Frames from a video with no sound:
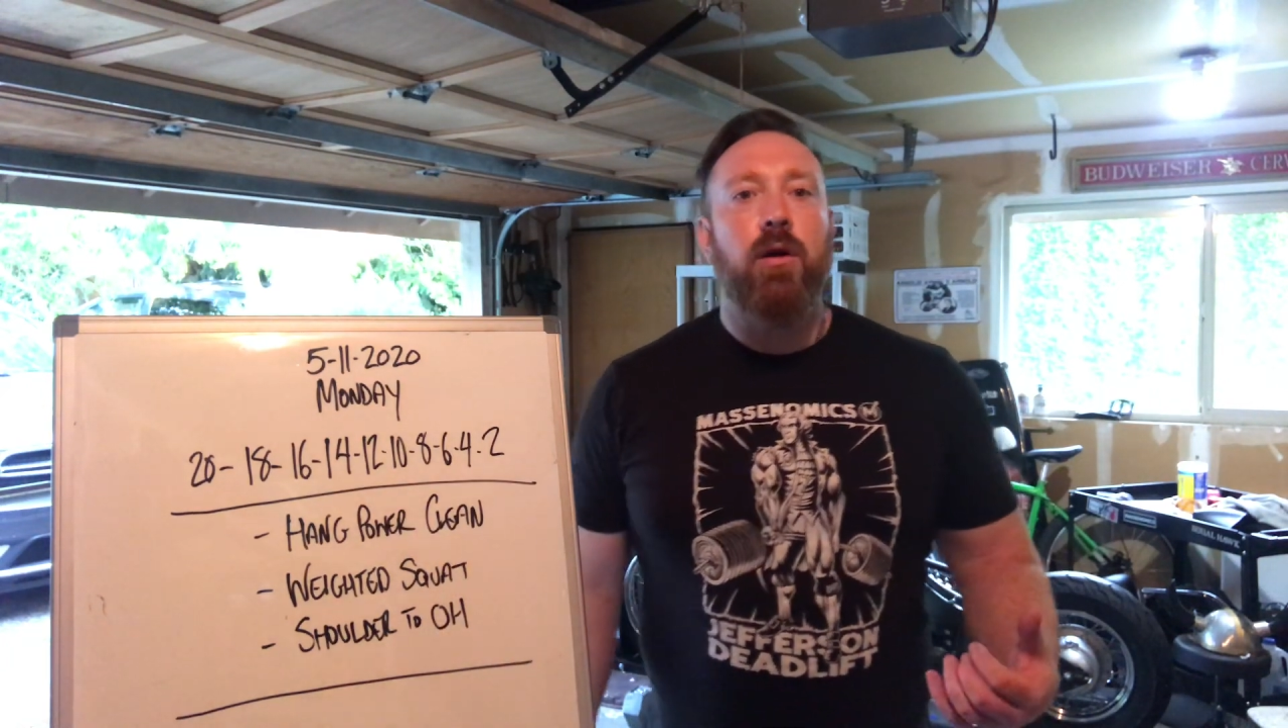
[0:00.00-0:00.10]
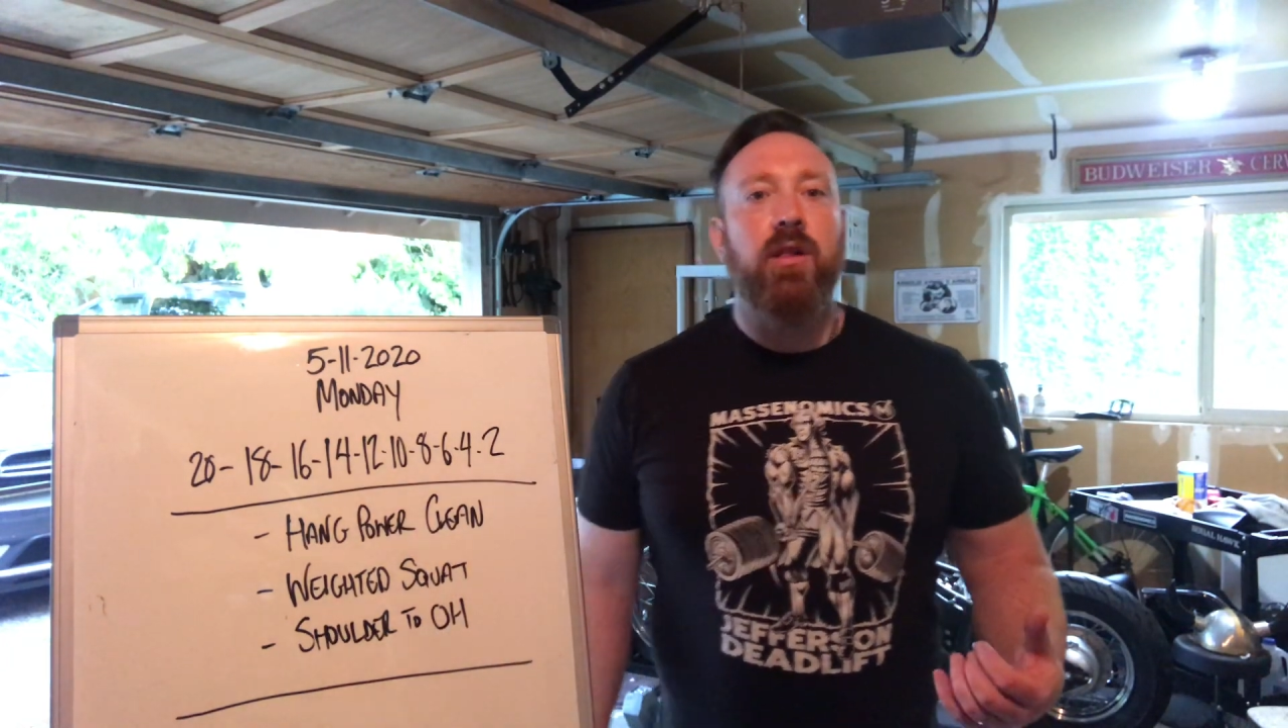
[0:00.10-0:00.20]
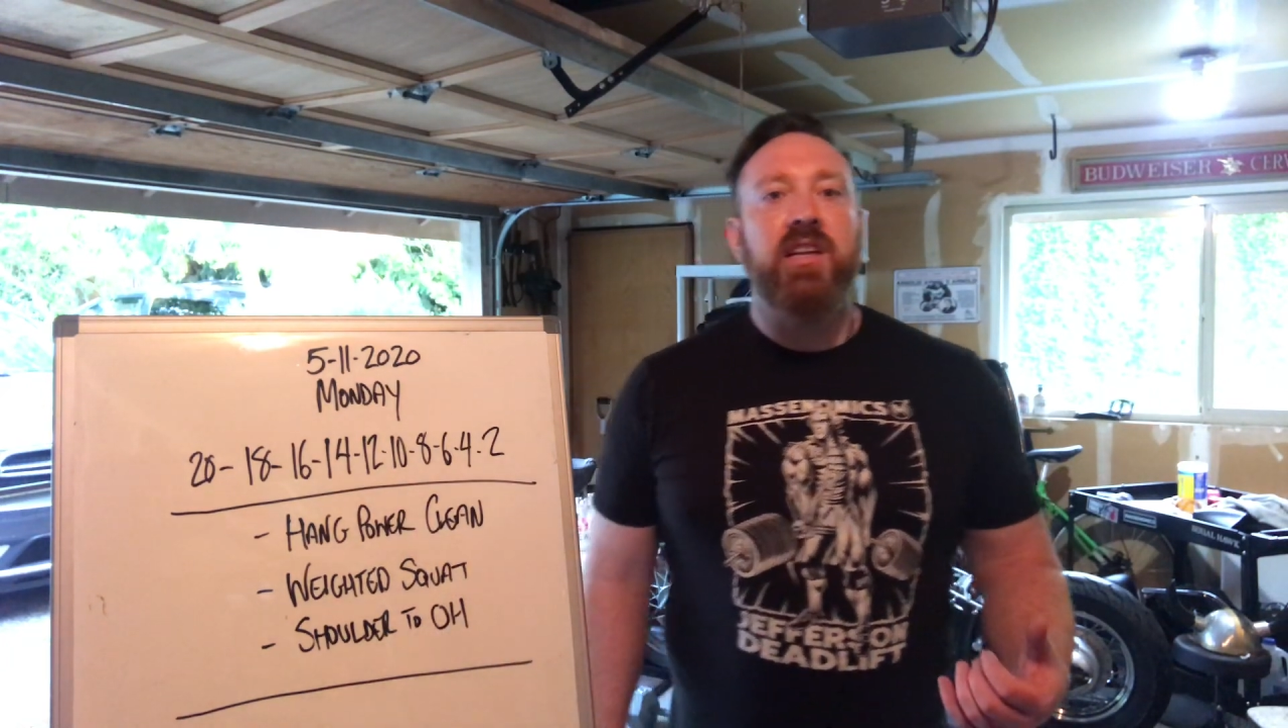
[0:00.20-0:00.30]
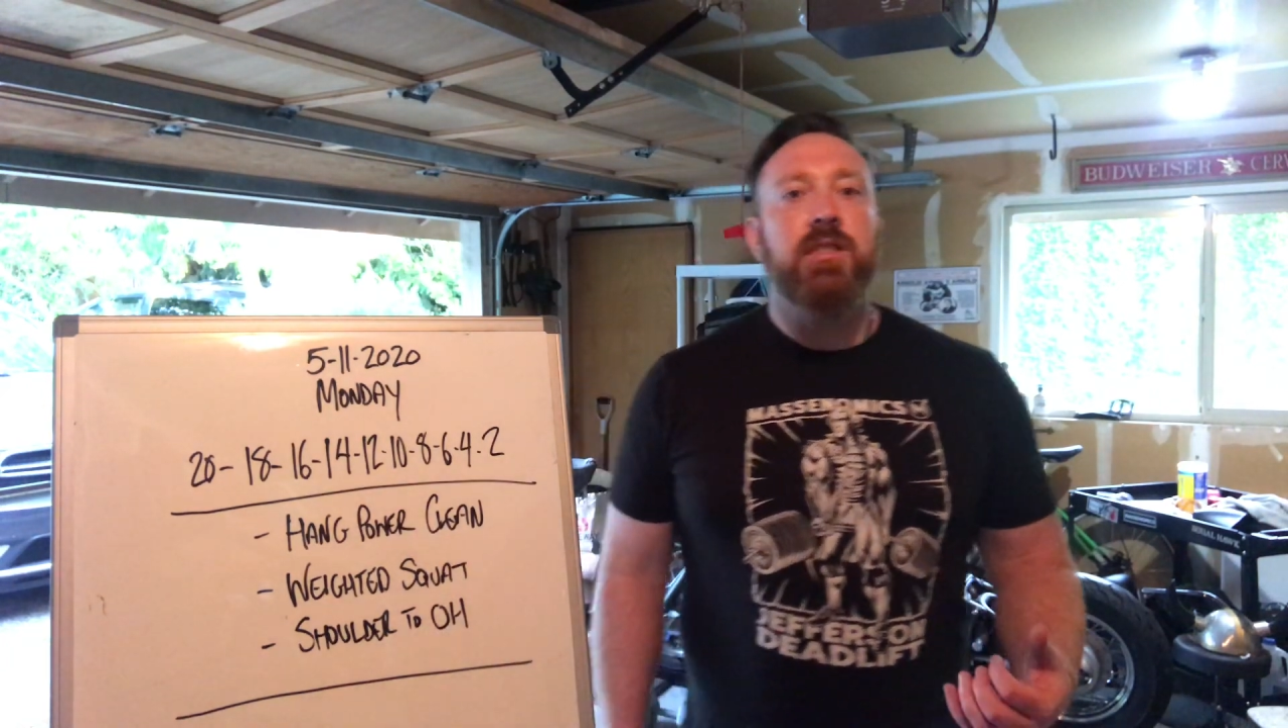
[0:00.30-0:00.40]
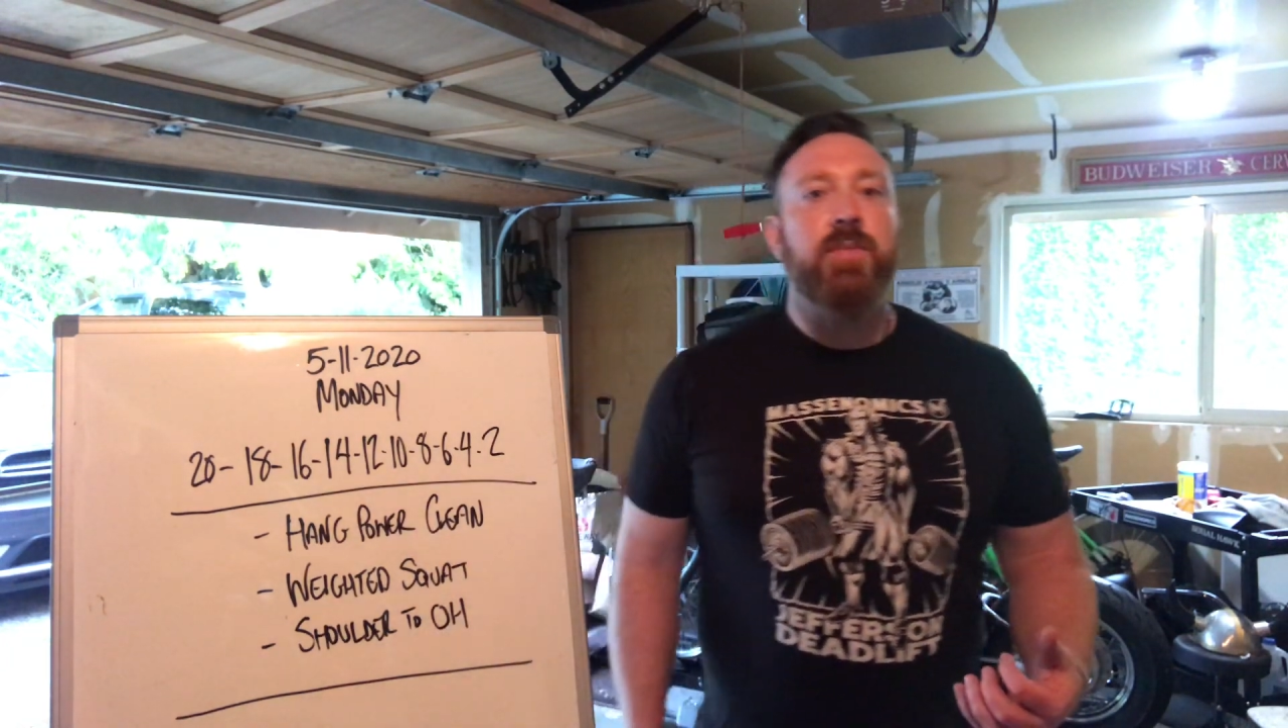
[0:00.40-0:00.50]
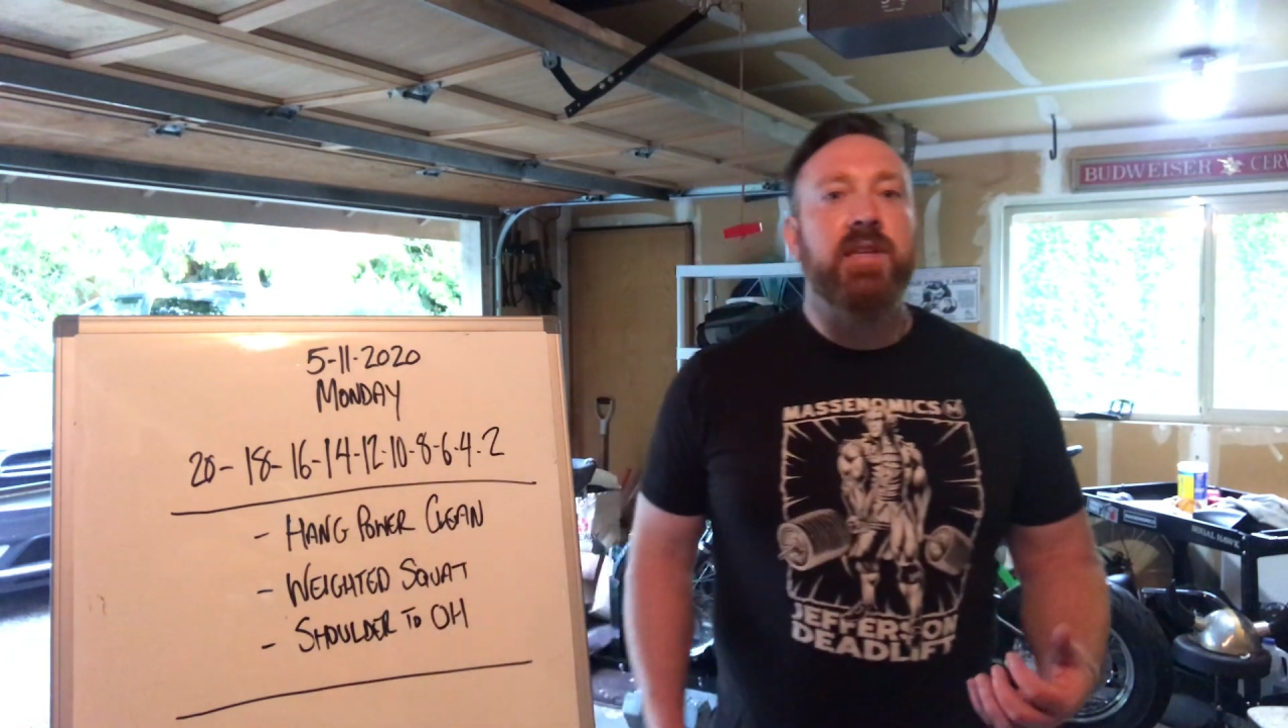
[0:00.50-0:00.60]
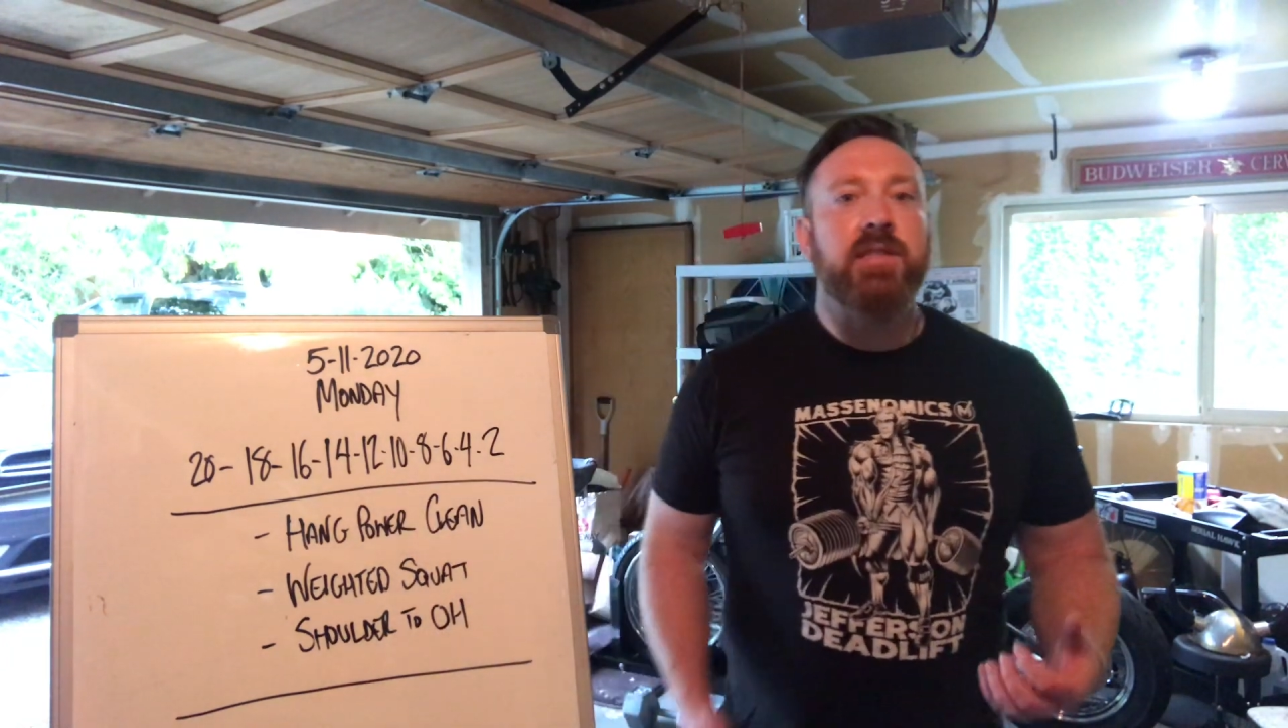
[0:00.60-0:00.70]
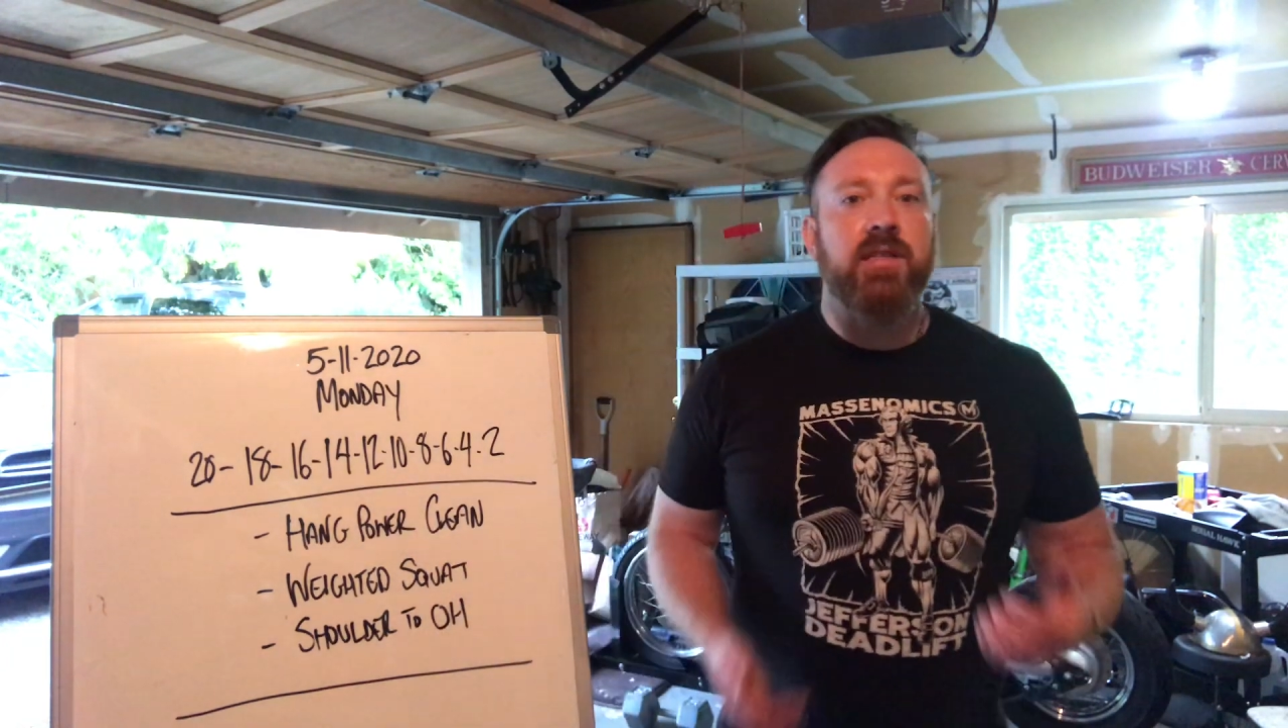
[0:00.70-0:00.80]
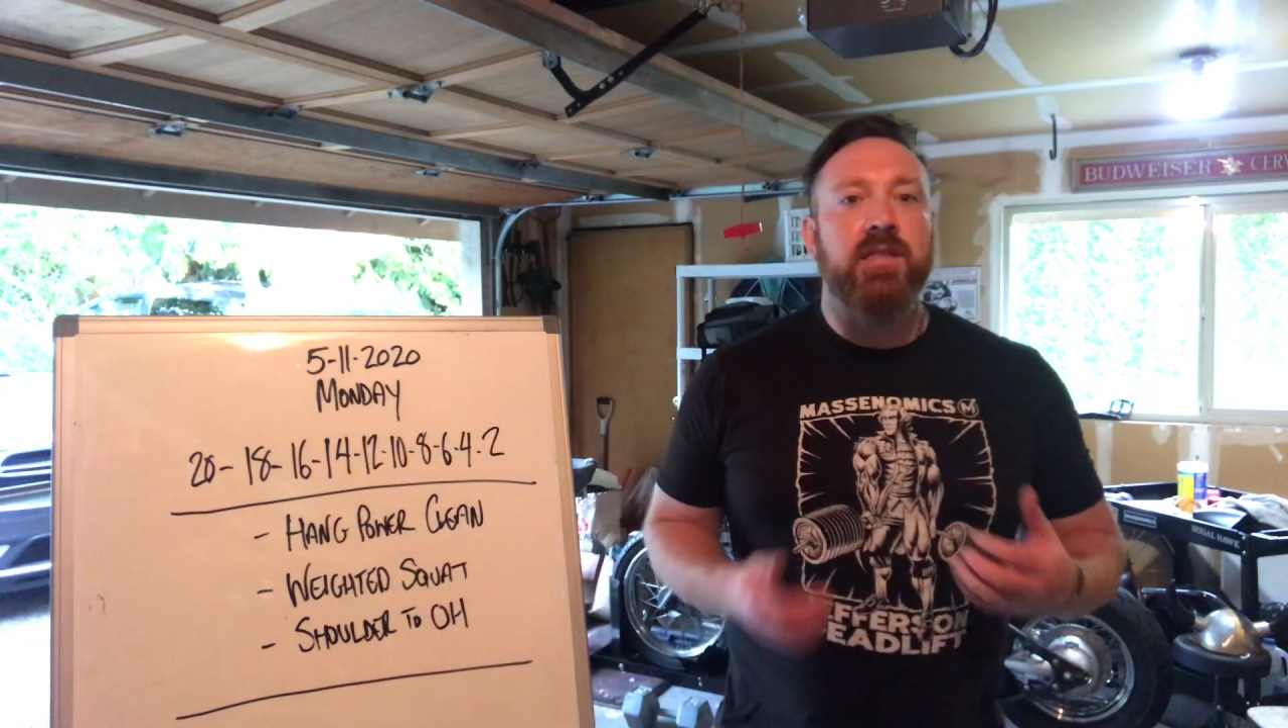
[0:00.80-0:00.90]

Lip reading: cleans means it